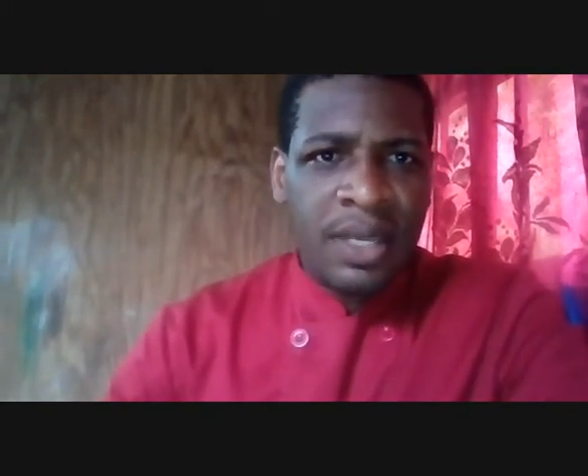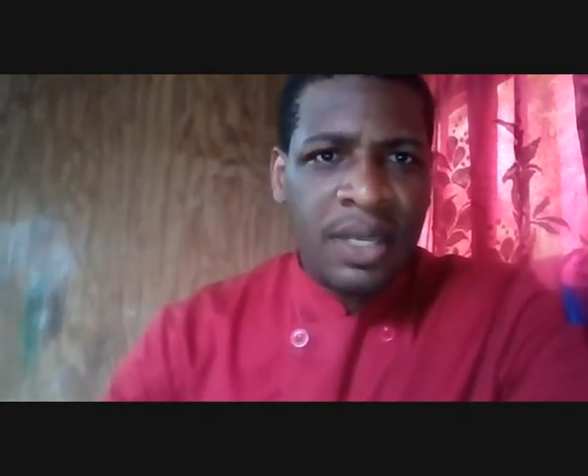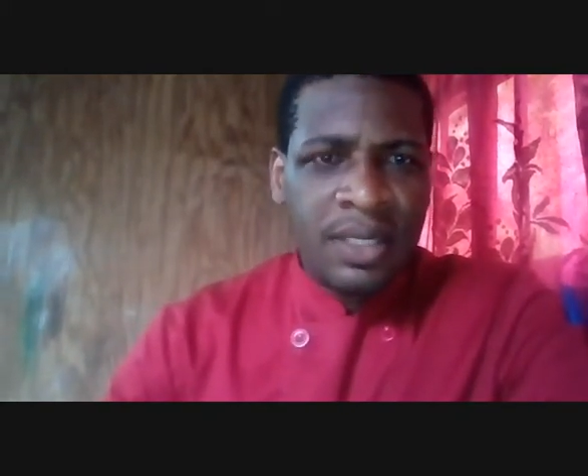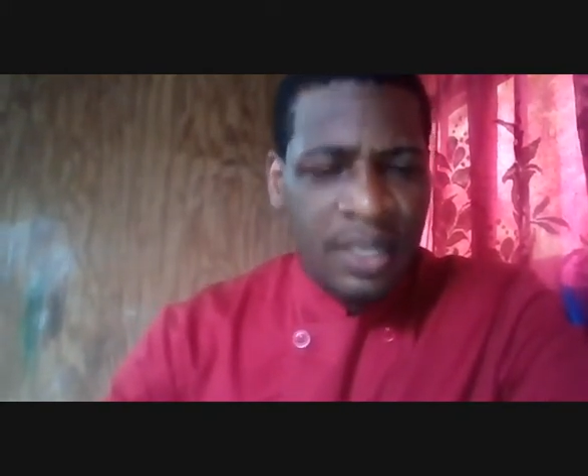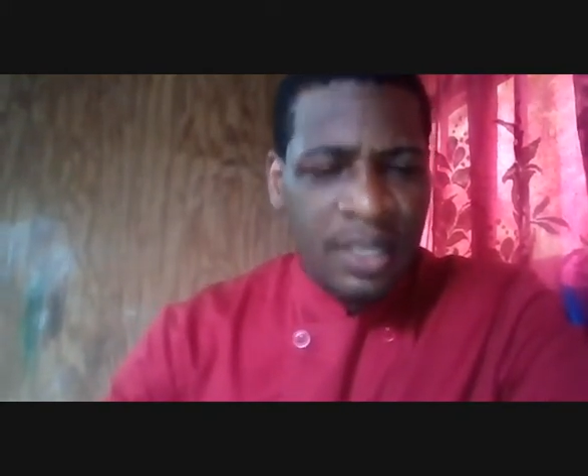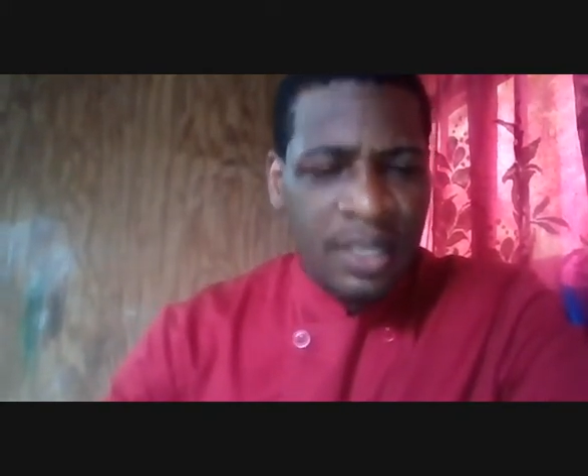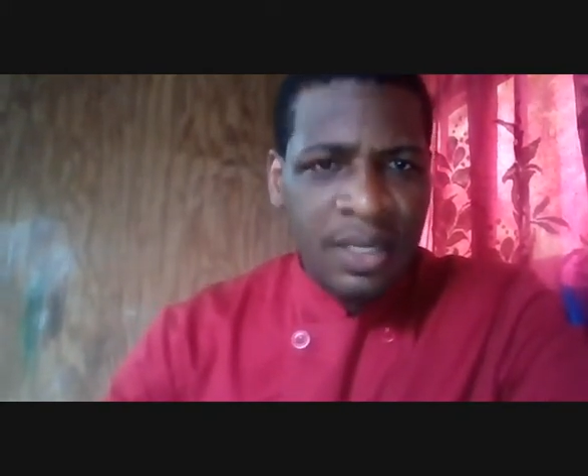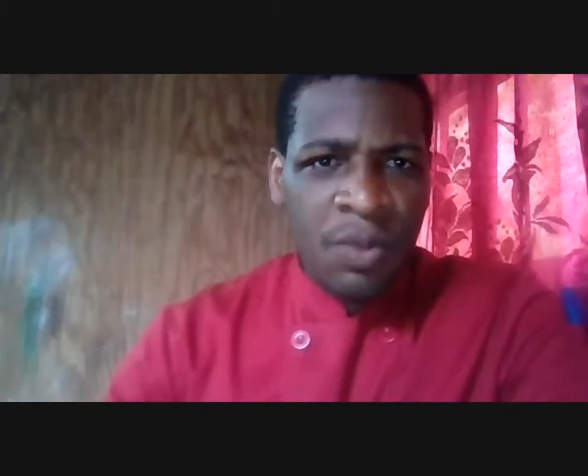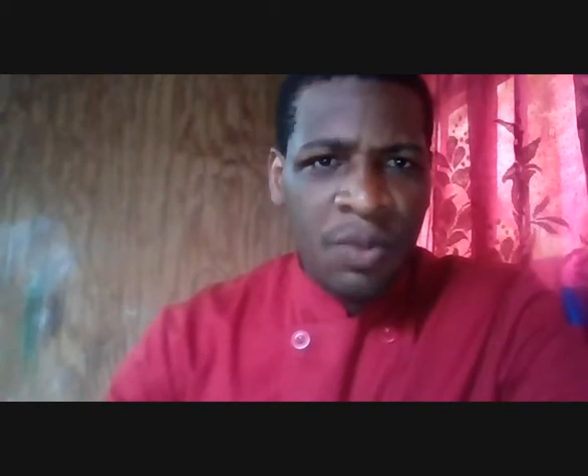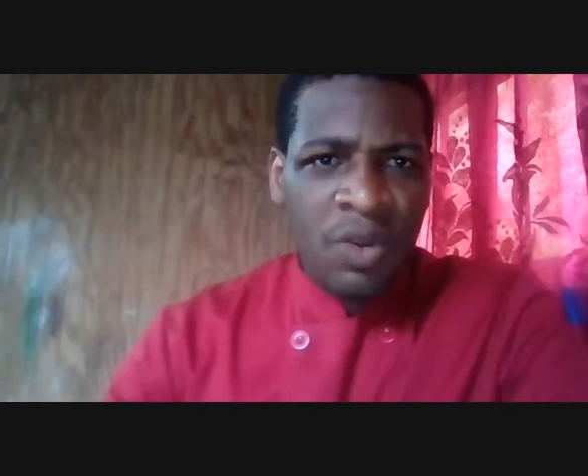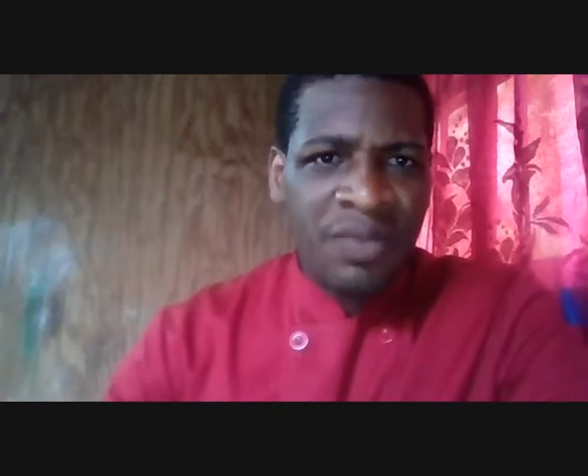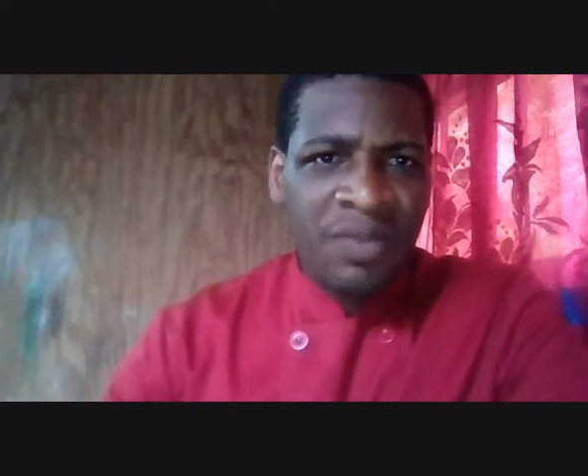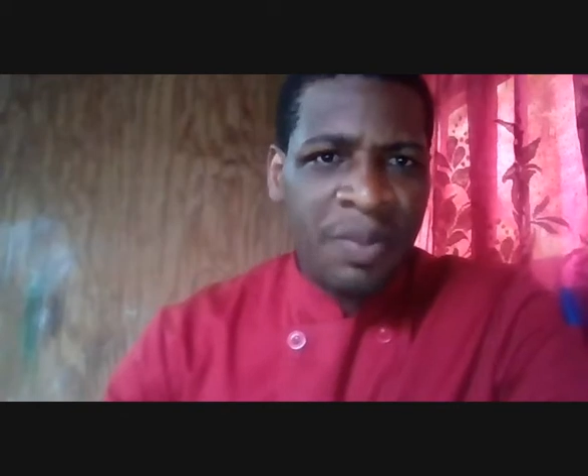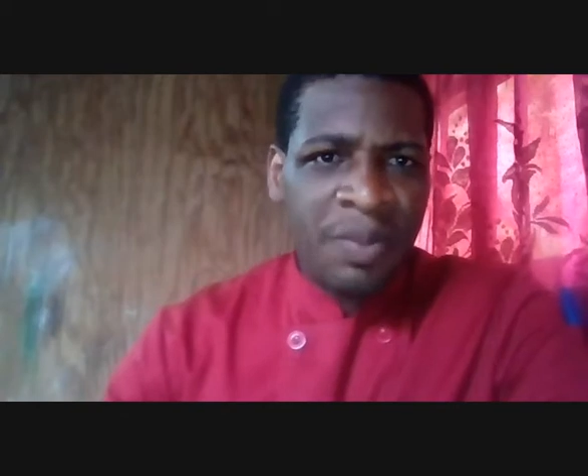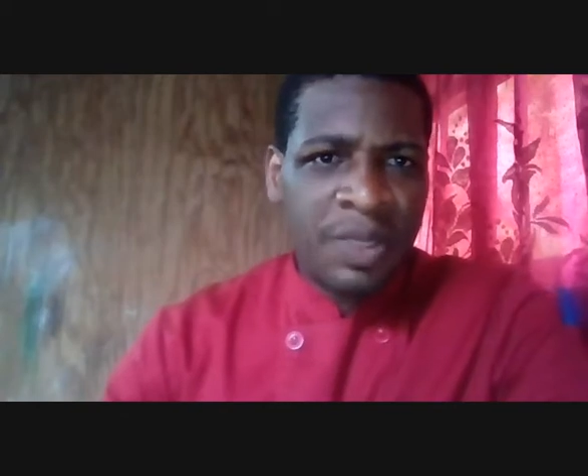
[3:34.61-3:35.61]
I said, yes, I'm
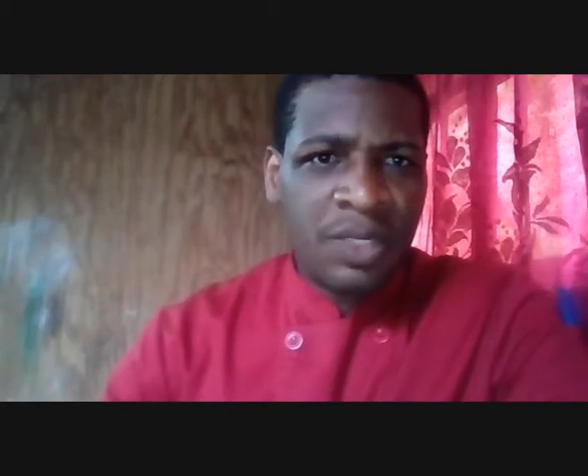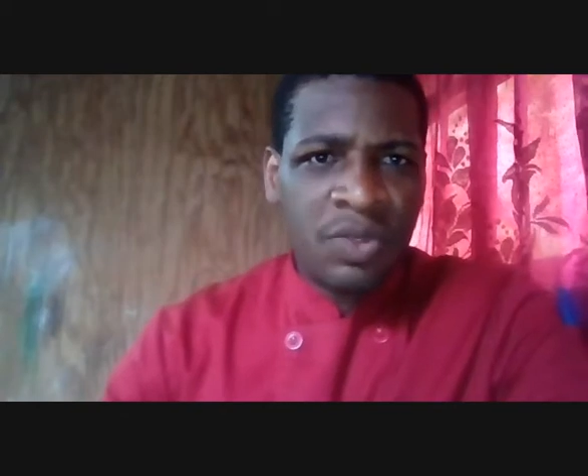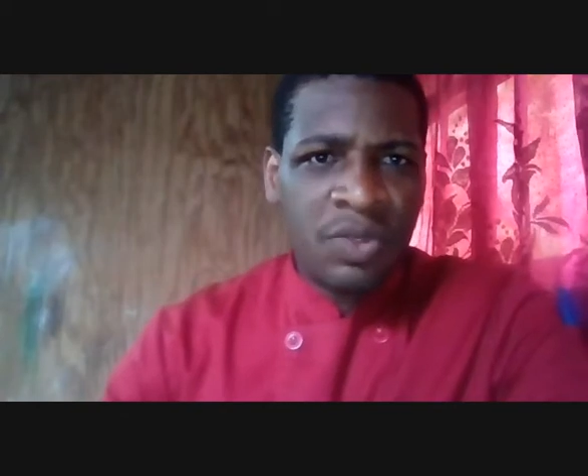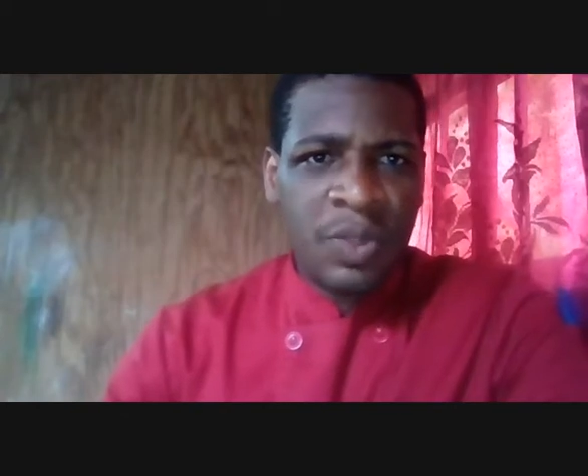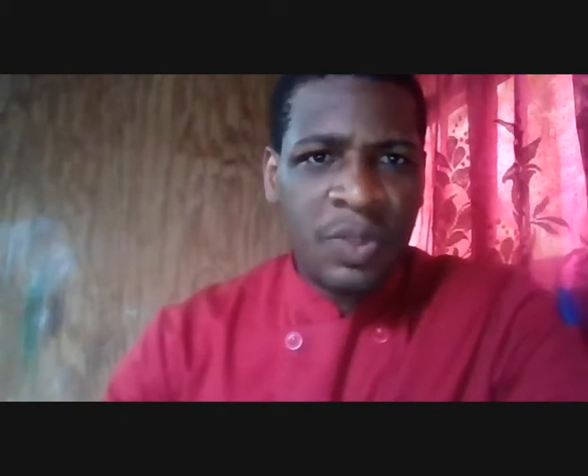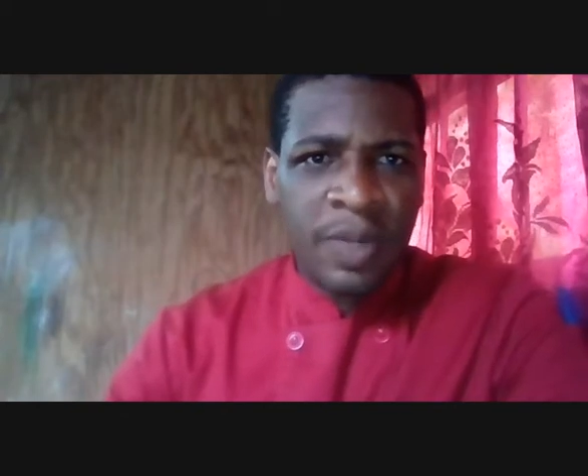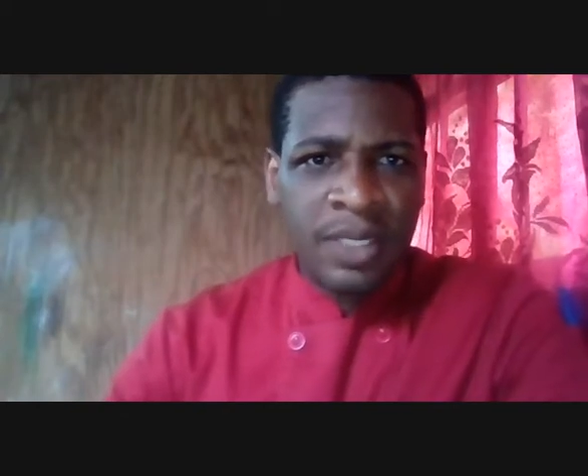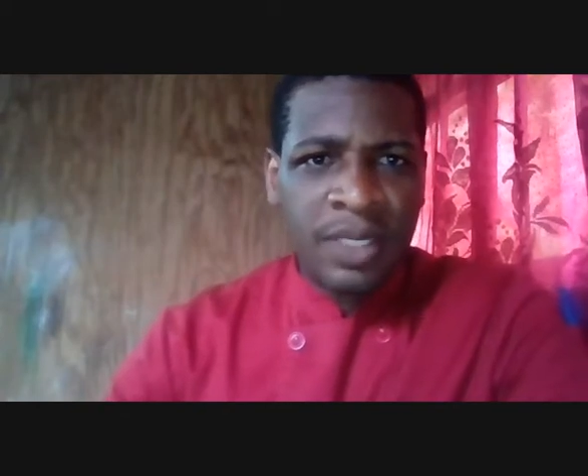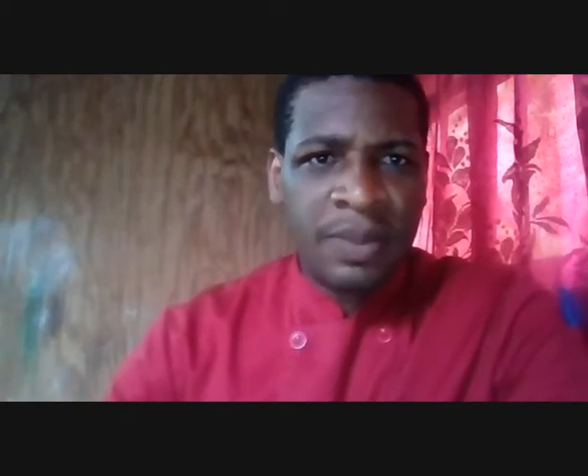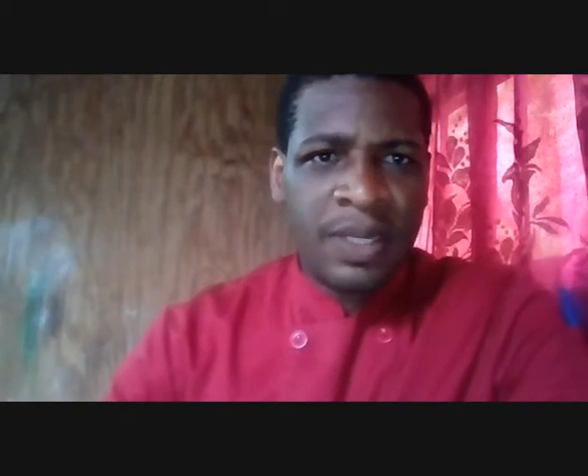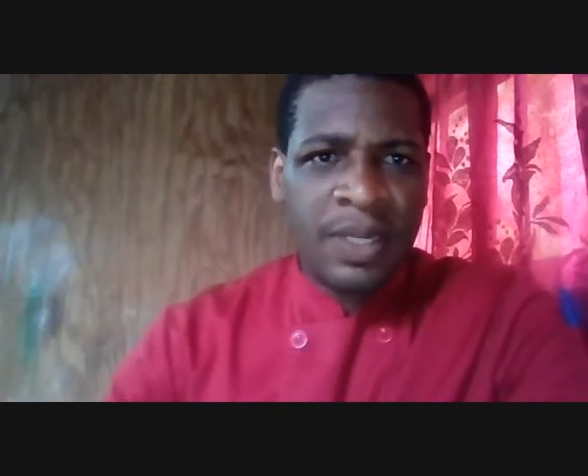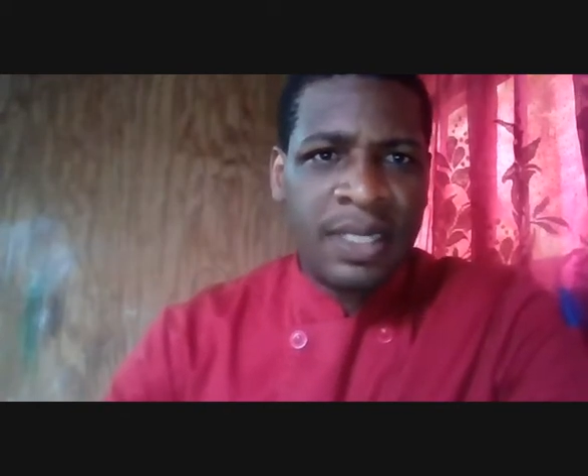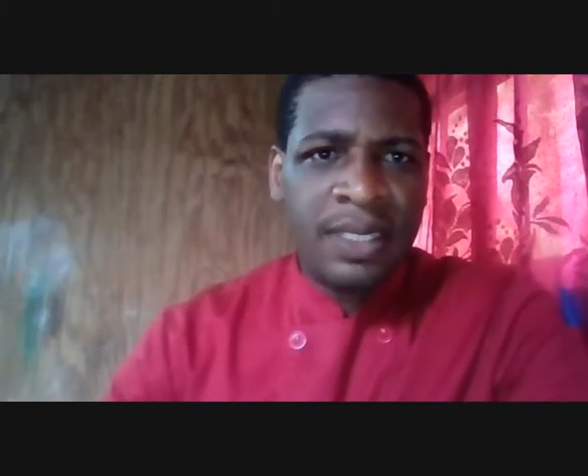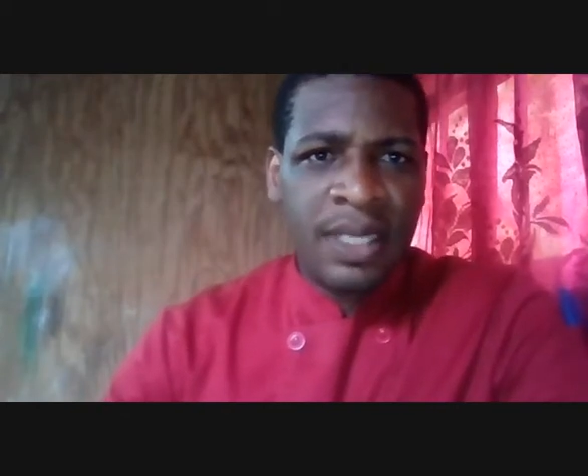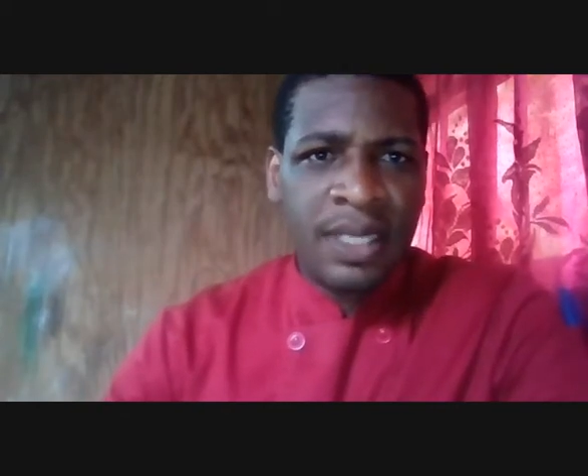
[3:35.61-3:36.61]
one of the persons responsible.
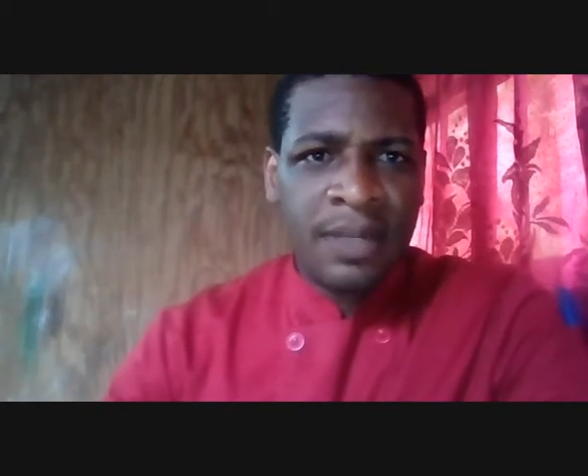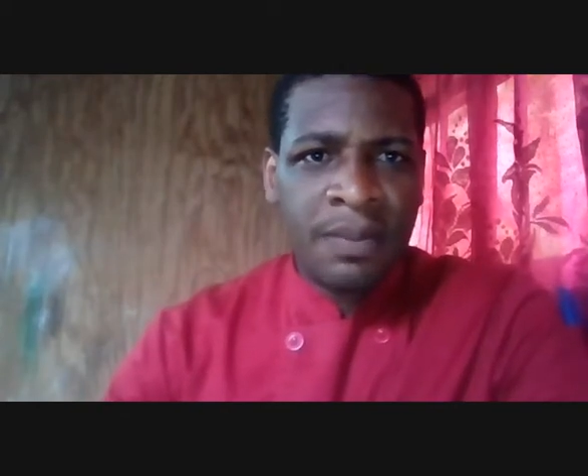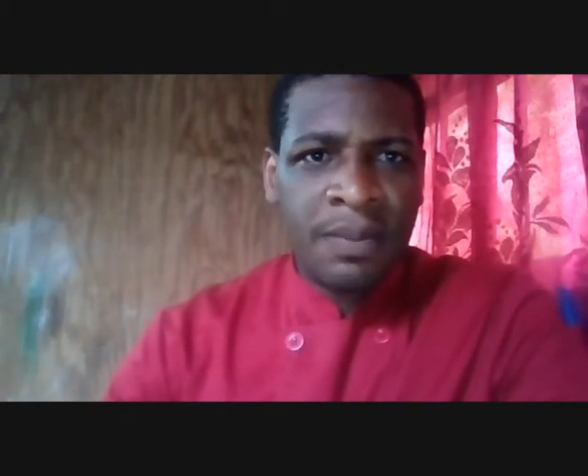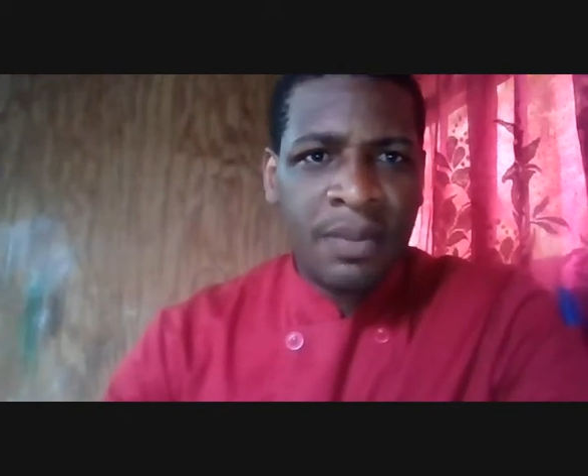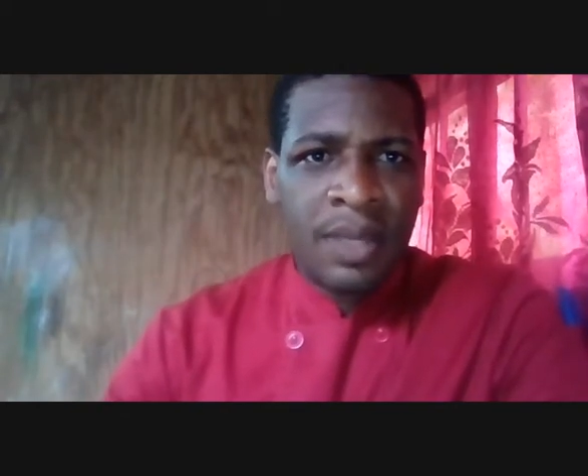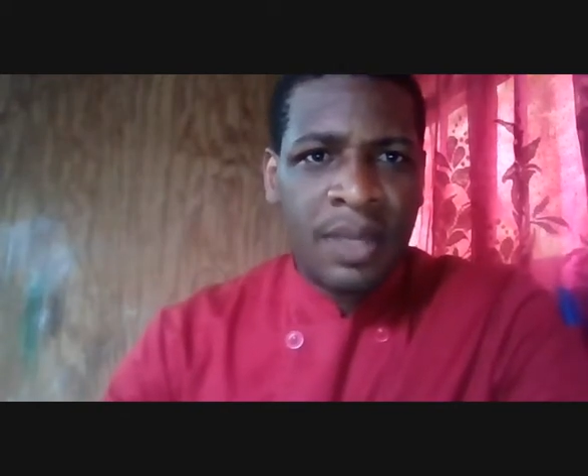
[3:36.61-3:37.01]
And he said,